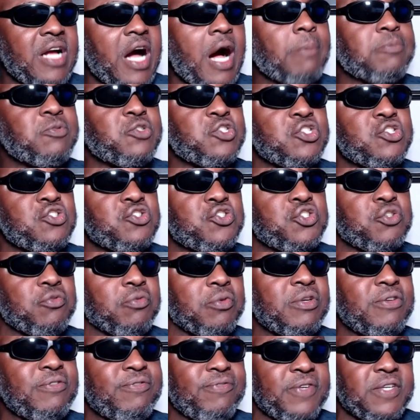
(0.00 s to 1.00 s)
options to
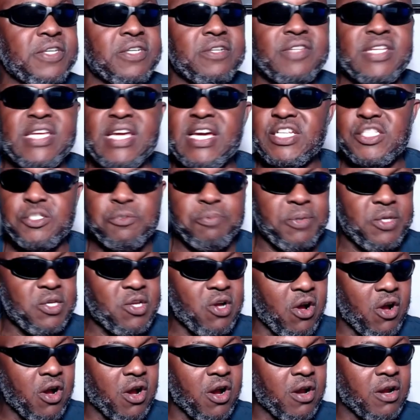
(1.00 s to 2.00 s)
refill the
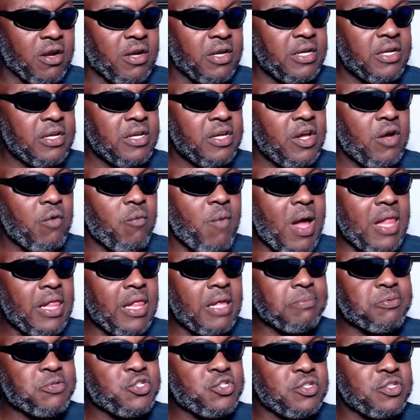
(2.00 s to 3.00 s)
SPR while